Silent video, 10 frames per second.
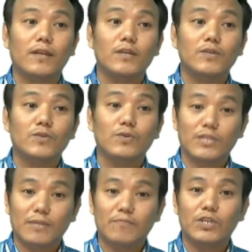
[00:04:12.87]
So
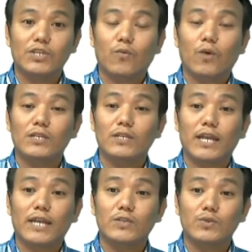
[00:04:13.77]
temperature, water,
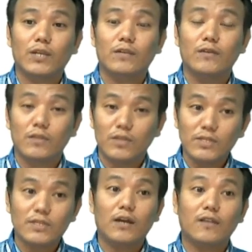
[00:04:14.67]
light, soil, these
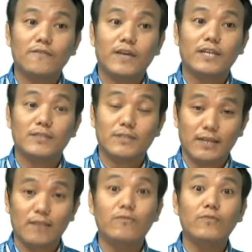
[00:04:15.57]
are the factors that
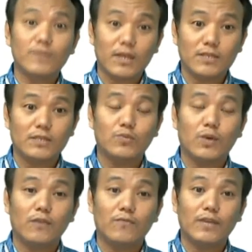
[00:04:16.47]
influence us as well.
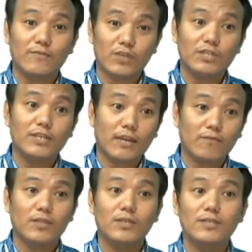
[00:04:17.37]
We have to interact with
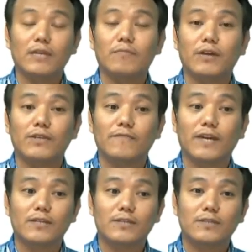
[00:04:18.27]
these abiotic
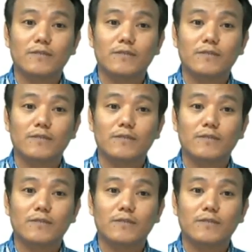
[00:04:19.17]
factors.